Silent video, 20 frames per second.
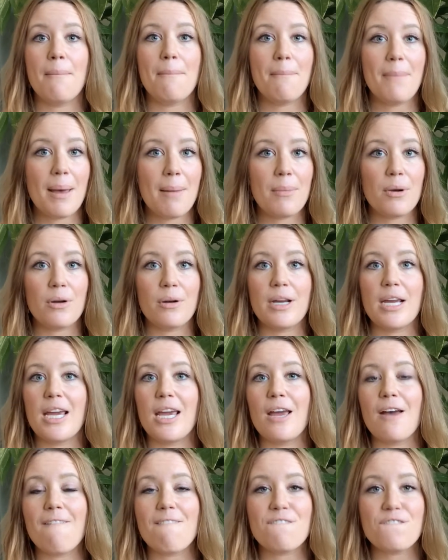
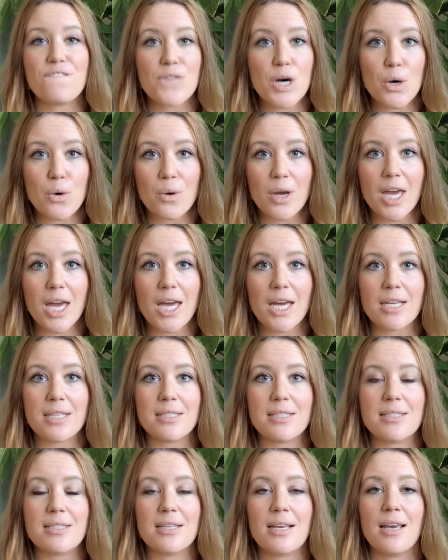memory,
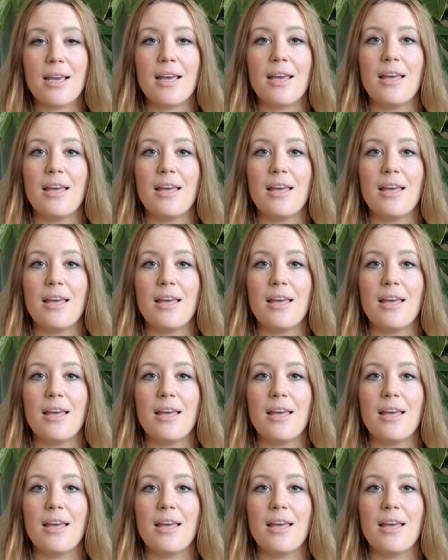focus.